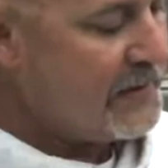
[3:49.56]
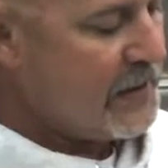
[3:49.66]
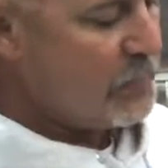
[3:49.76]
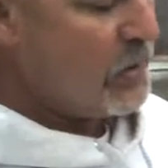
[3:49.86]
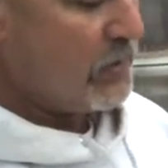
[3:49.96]

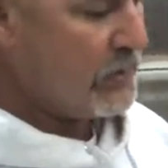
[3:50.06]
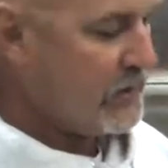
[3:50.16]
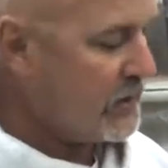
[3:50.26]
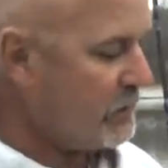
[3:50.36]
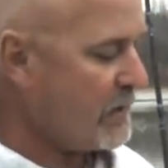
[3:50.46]
T-bones
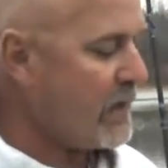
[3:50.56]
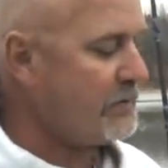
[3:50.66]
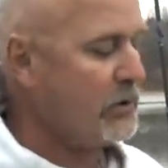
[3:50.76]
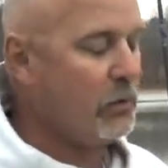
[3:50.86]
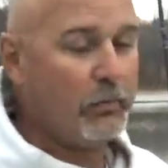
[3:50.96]
it,
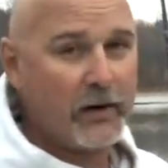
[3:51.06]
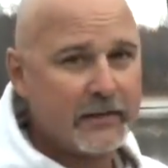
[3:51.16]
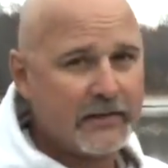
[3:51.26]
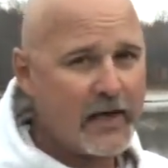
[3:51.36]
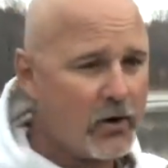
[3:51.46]
sometimes he'll
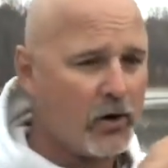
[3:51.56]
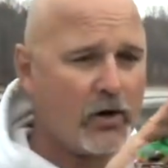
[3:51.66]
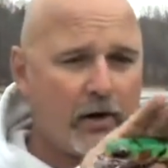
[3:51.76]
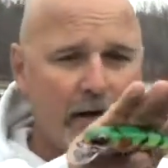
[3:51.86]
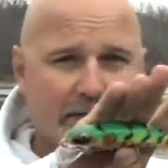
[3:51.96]
press that
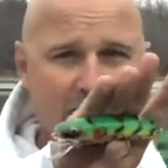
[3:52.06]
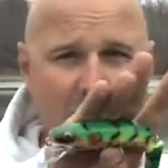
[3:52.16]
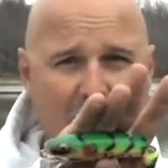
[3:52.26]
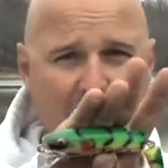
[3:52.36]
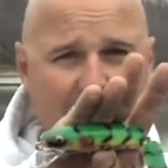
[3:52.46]
hook against the
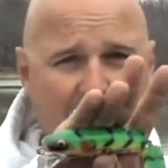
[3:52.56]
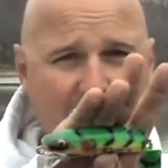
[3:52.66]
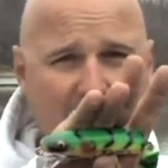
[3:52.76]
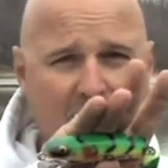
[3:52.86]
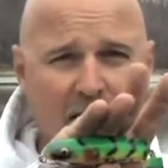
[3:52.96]

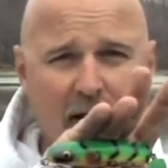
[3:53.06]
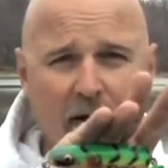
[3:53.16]
backside.